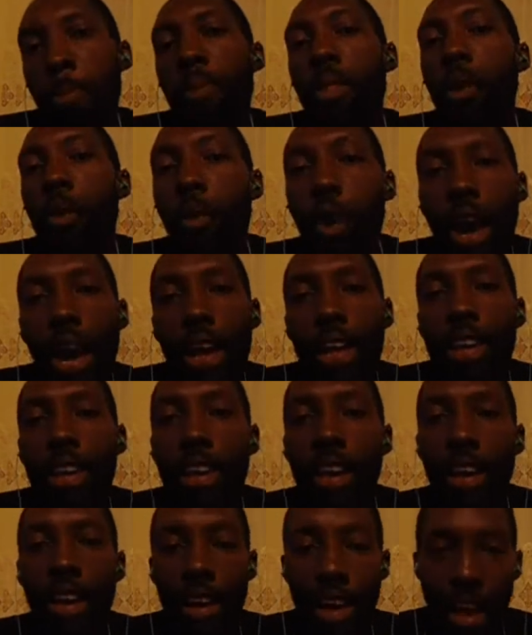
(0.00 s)
The
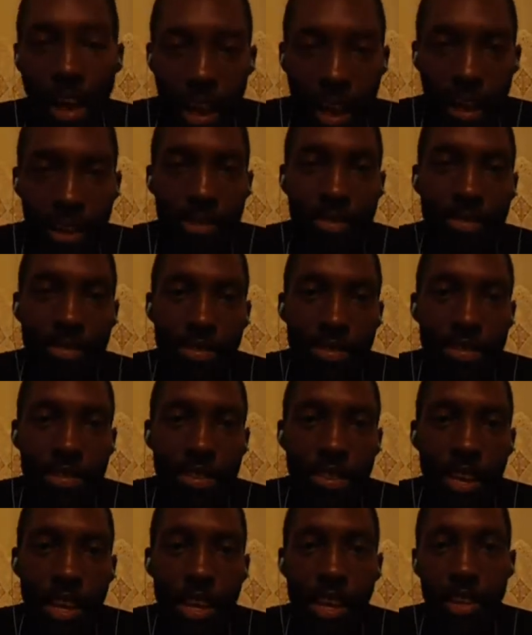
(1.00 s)
why, hows,
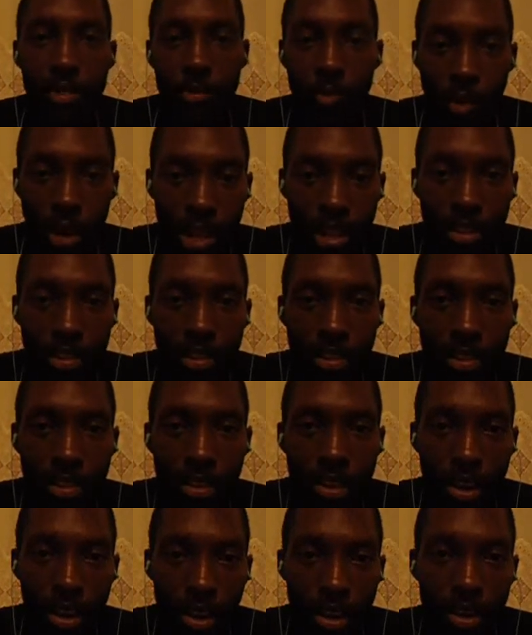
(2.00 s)
and when
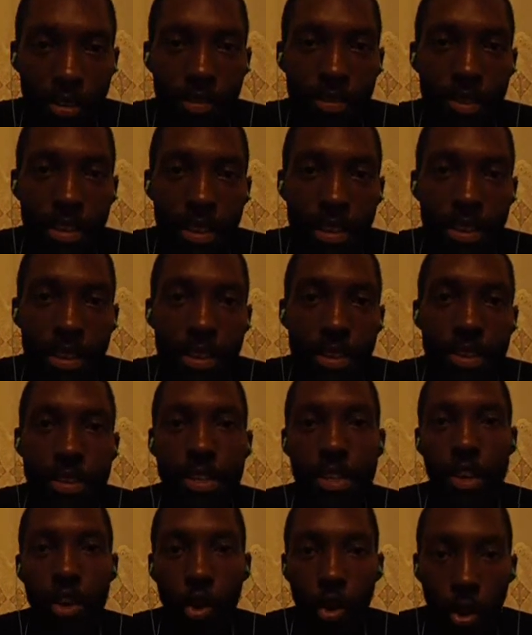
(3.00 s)
of
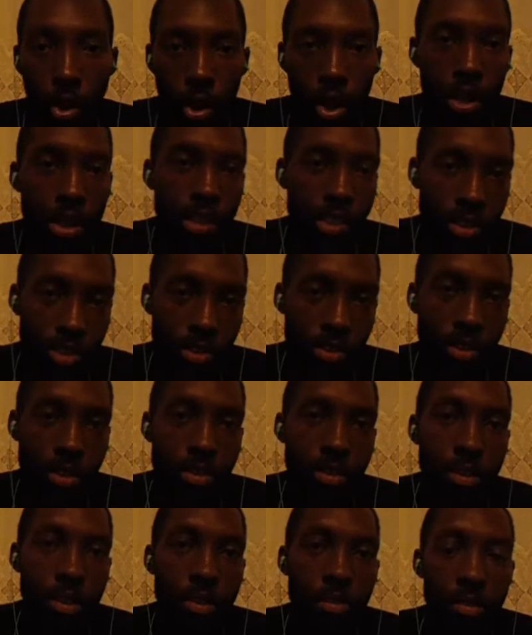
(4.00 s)
calling the
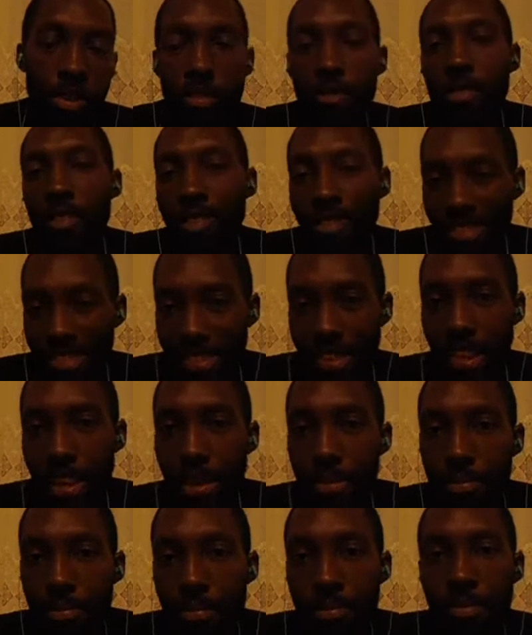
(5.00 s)
Girl for the first time.